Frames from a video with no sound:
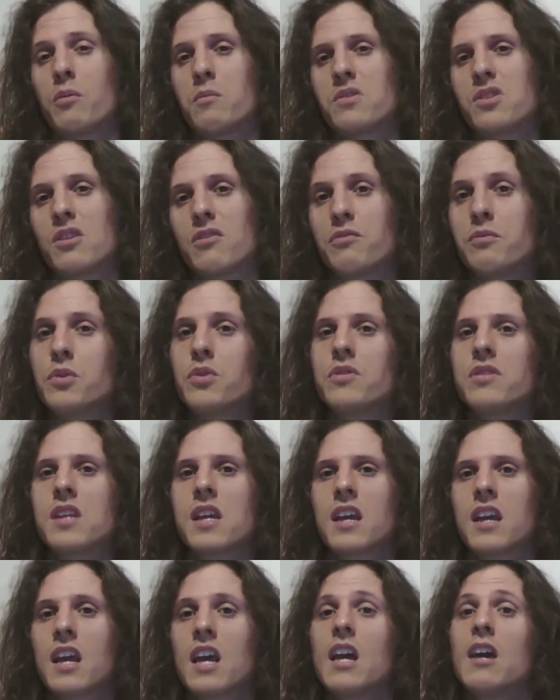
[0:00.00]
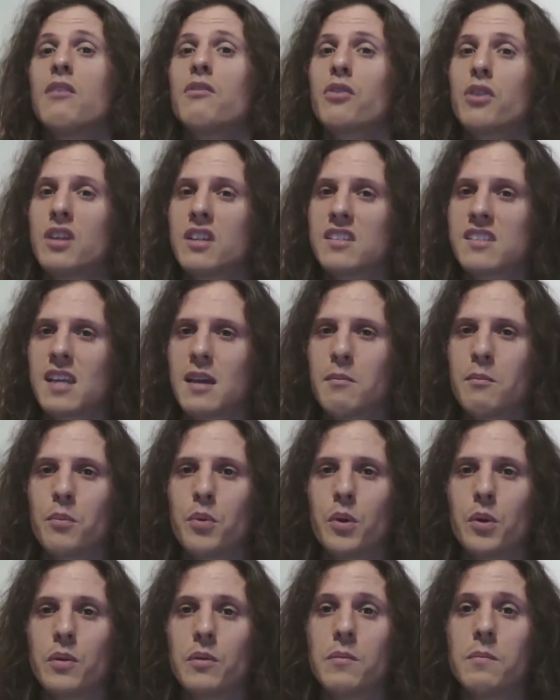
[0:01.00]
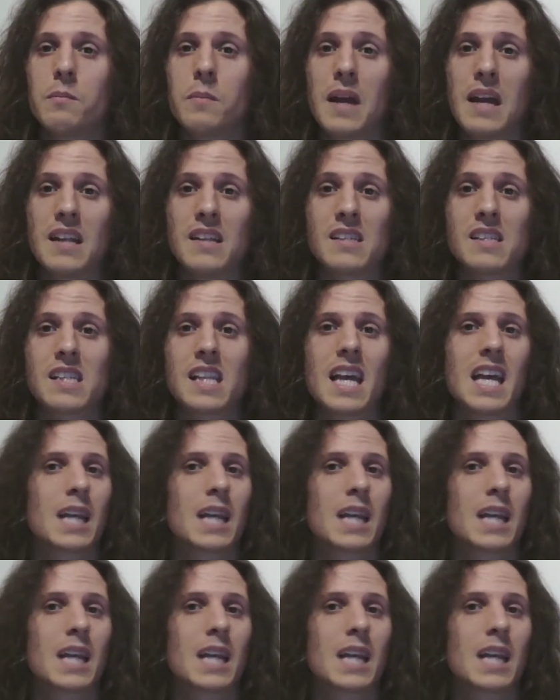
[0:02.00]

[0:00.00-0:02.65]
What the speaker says: of music. For example, bands like